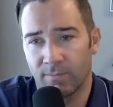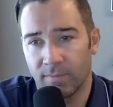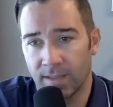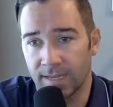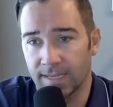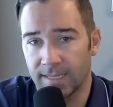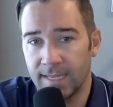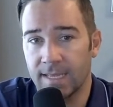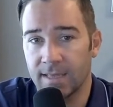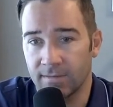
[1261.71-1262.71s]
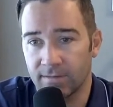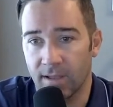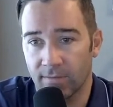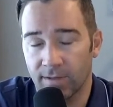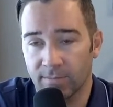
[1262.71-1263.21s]
like icky
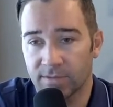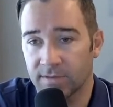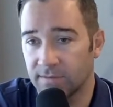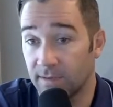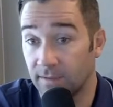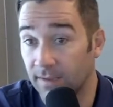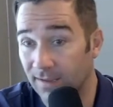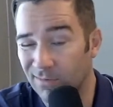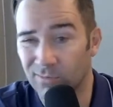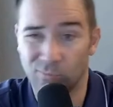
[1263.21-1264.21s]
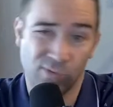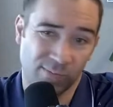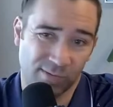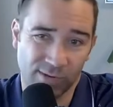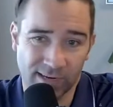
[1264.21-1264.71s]
stuff, I'm just going to say like, oh,
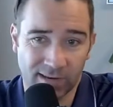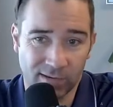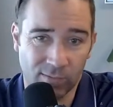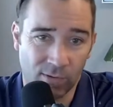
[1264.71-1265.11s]
whoops, we didn't do